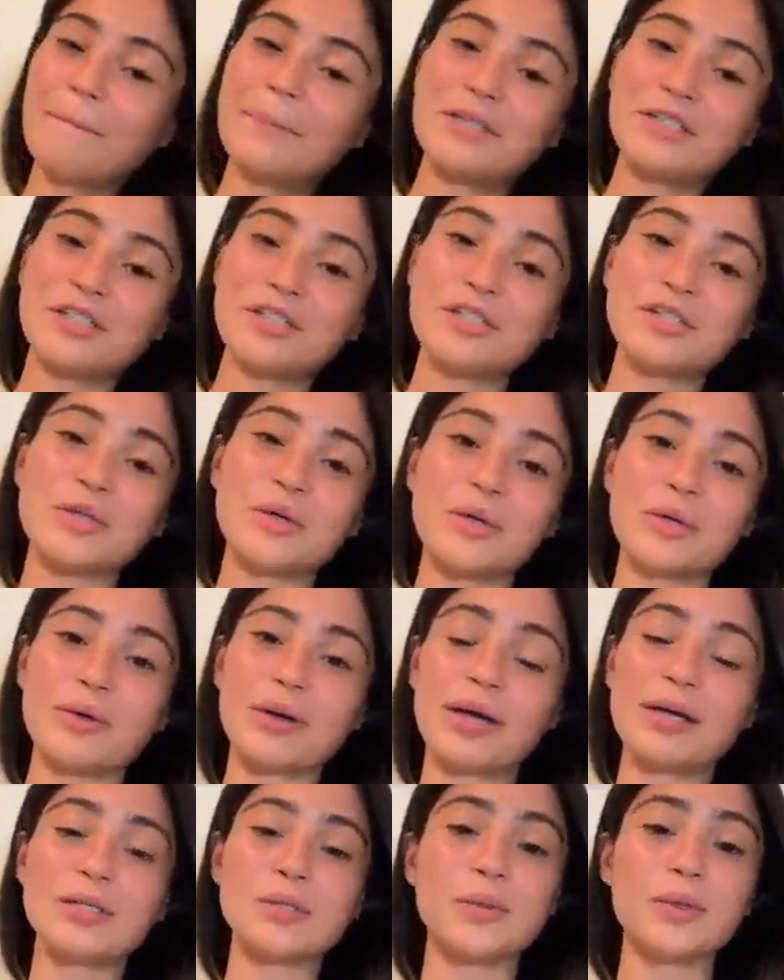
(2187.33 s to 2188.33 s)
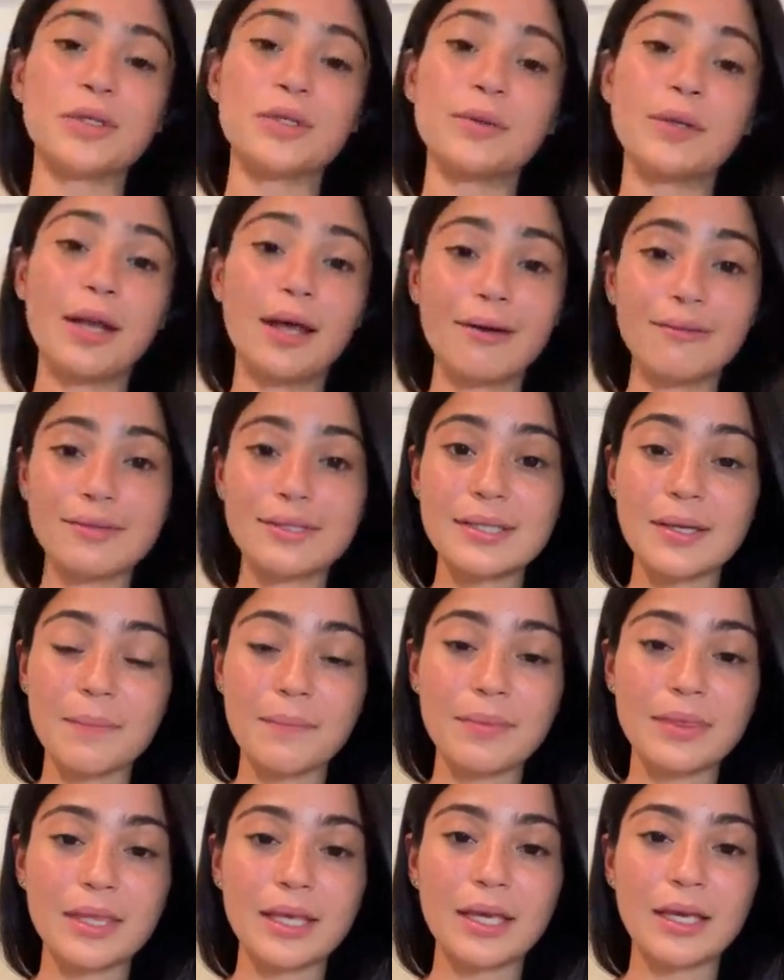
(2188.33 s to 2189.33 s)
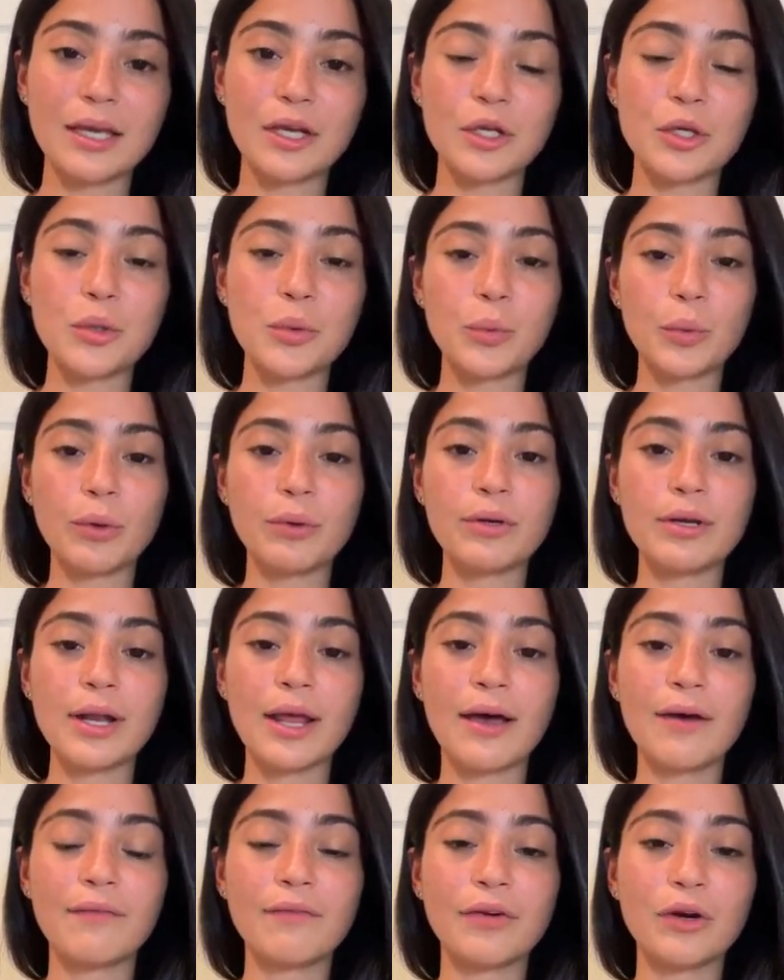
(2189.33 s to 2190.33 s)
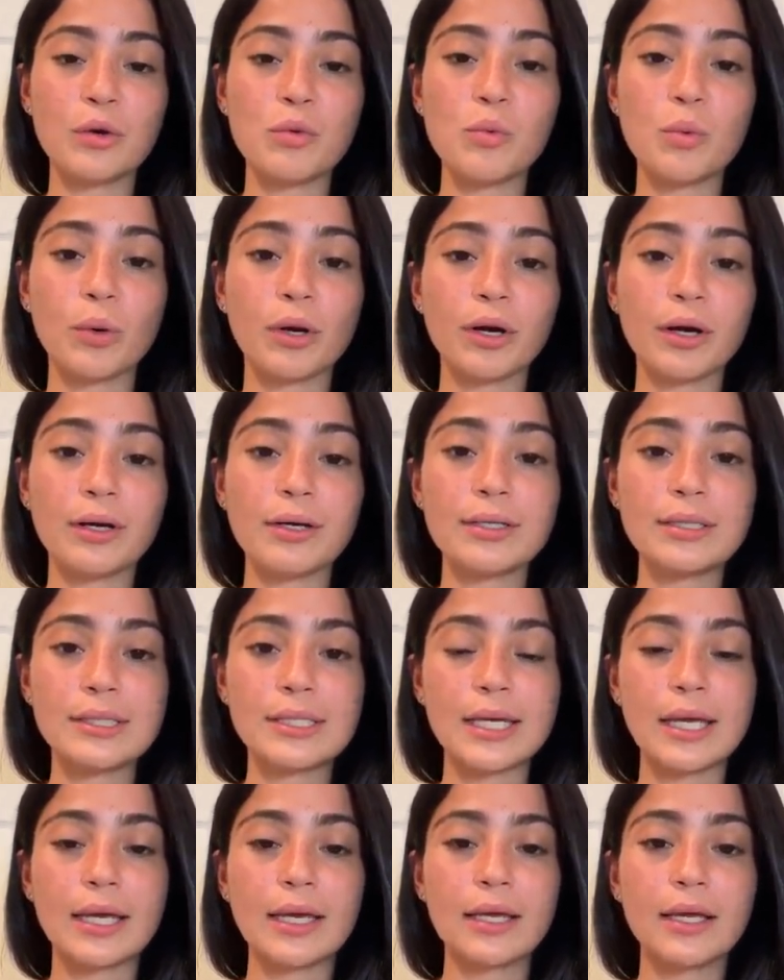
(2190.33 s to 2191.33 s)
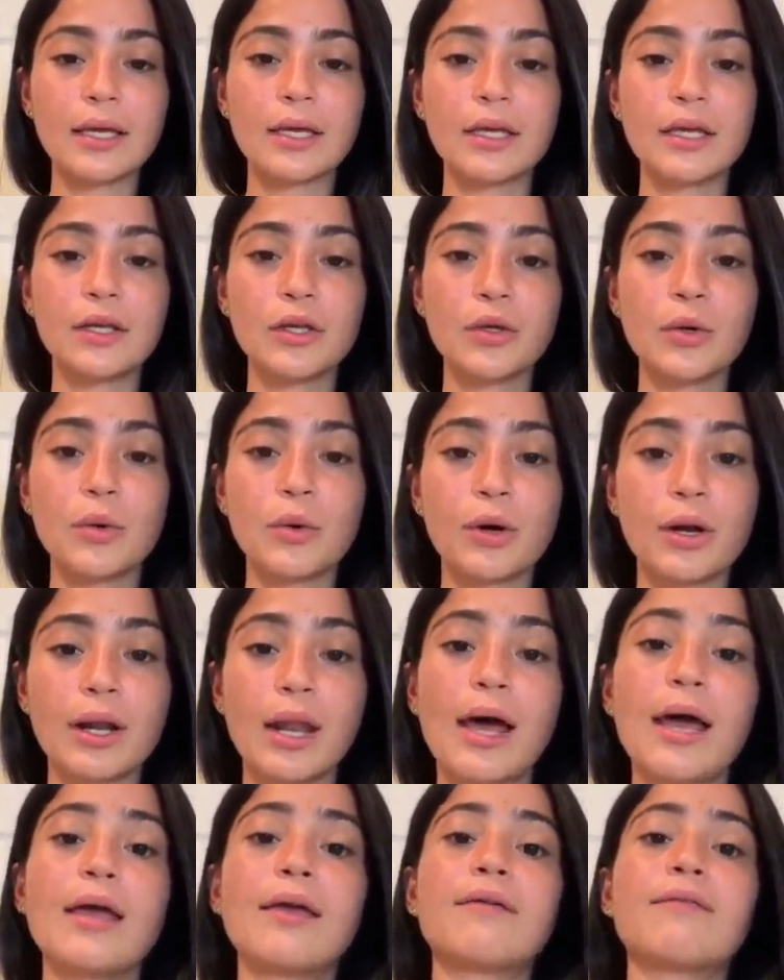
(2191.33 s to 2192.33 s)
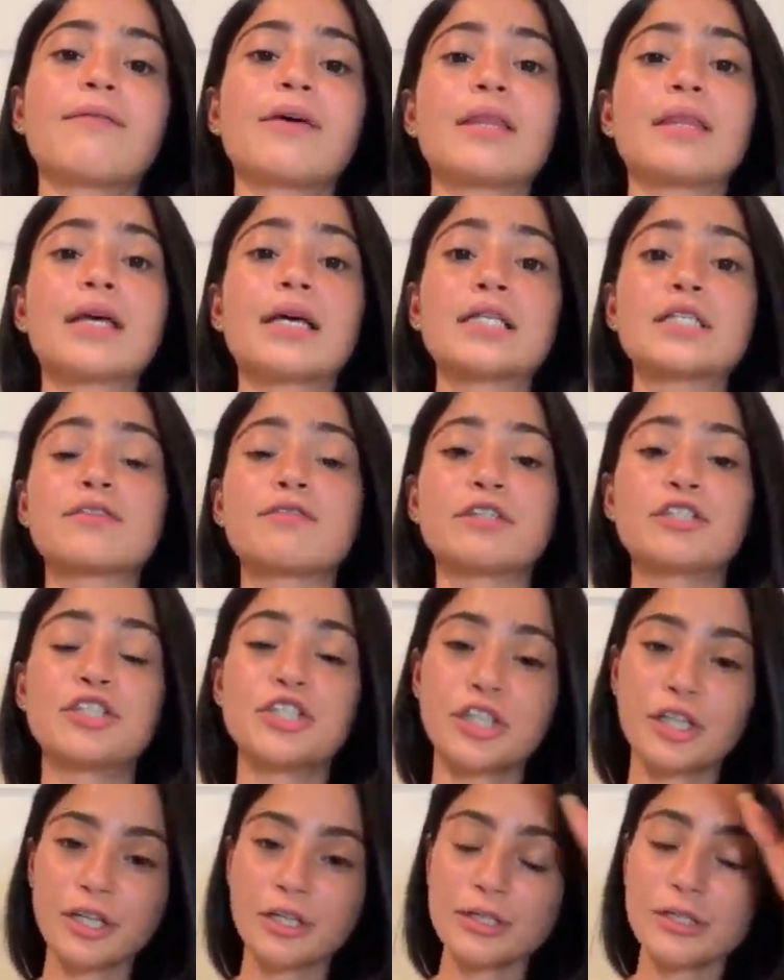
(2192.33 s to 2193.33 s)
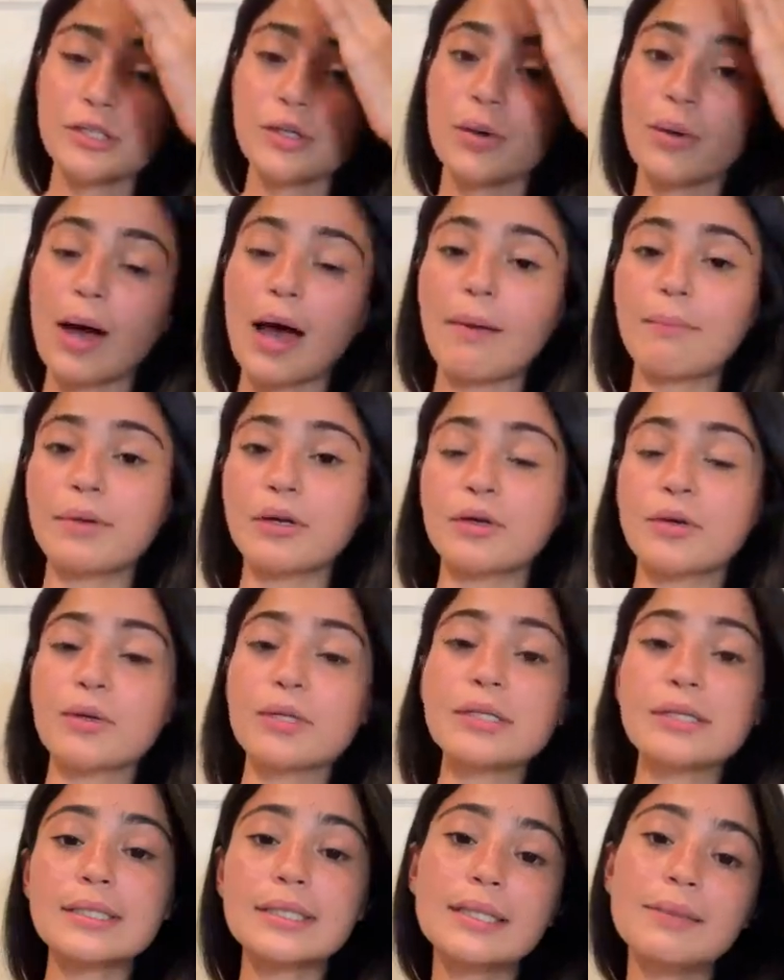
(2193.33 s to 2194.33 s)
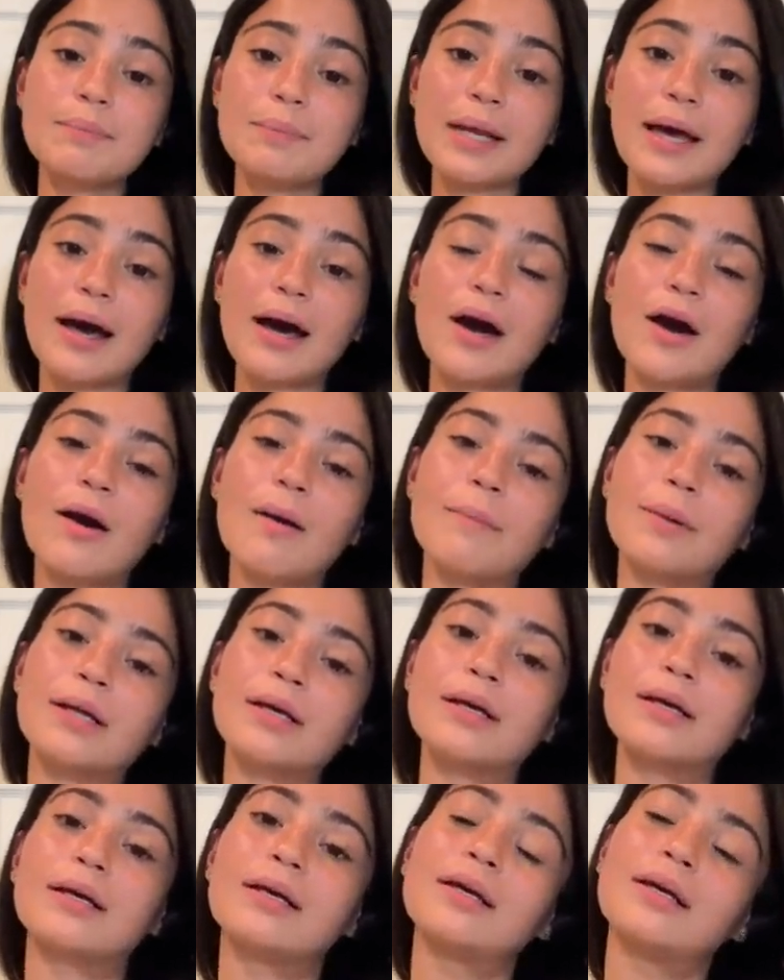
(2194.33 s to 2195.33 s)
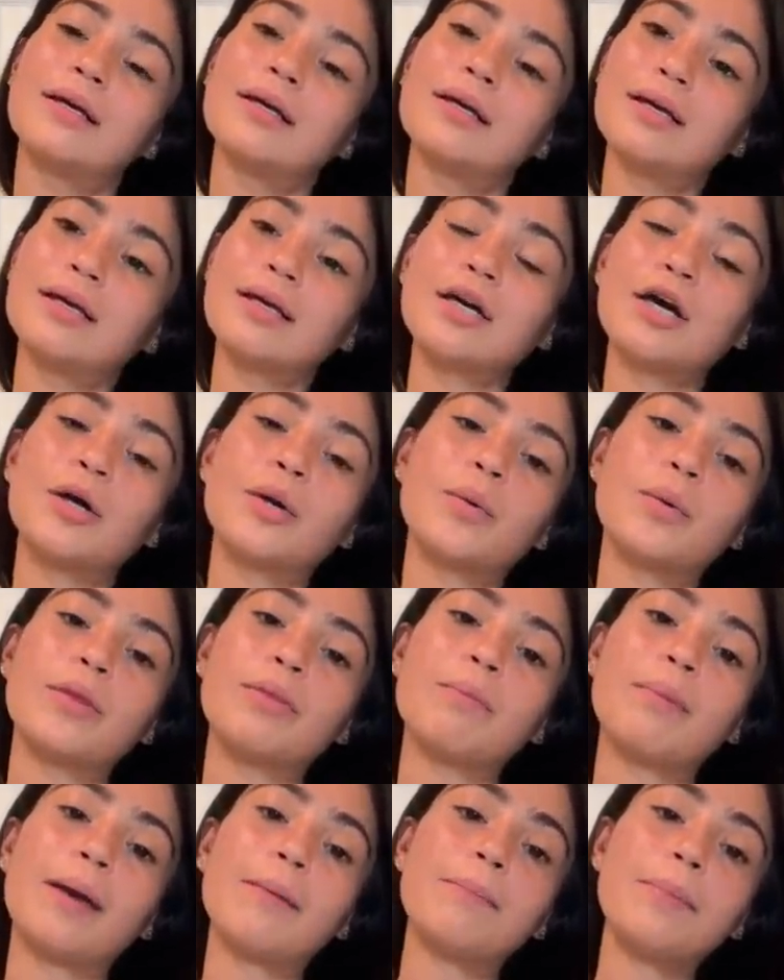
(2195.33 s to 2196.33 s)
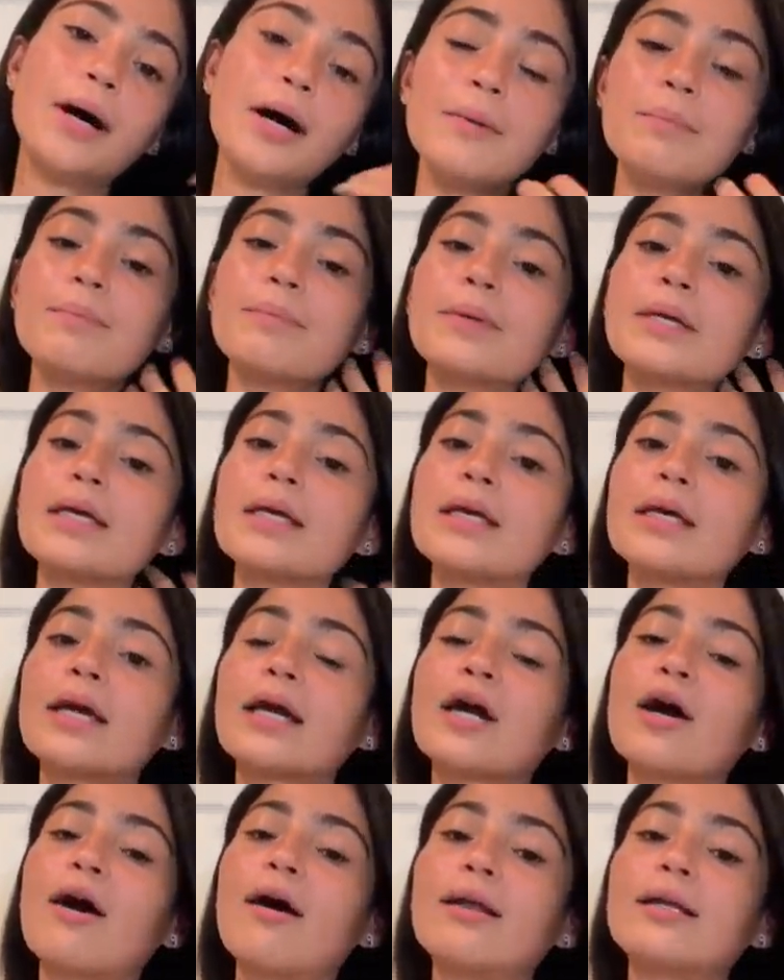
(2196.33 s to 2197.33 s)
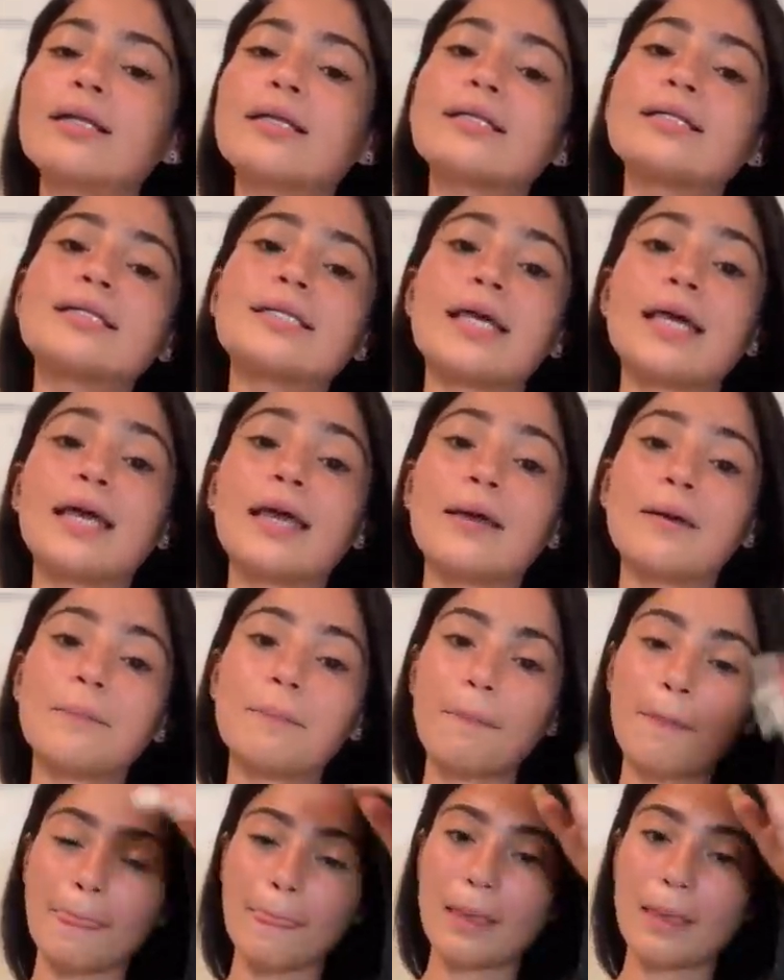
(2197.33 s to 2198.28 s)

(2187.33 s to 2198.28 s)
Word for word: I just know, you guys, when you love something, you will never work a day in your life, and that's for sure. So I'm gonna go to sleep now. I'm gonna cuddle with my puppy and call it a day.